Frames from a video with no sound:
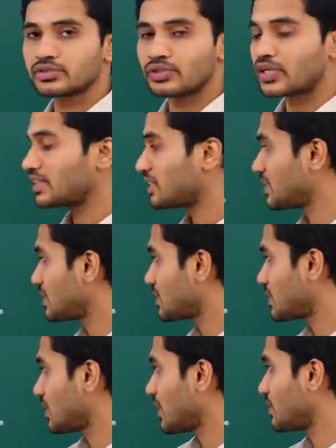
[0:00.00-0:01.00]
So, you can see
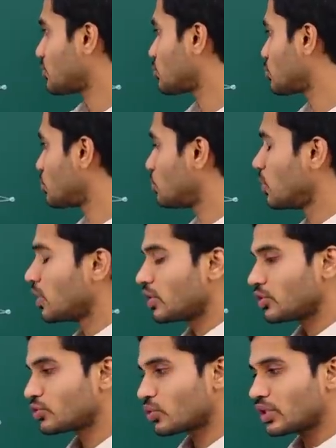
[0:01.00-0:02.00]
that the lens 2
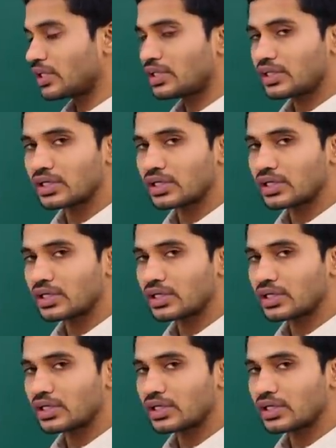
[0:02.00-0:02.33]
is only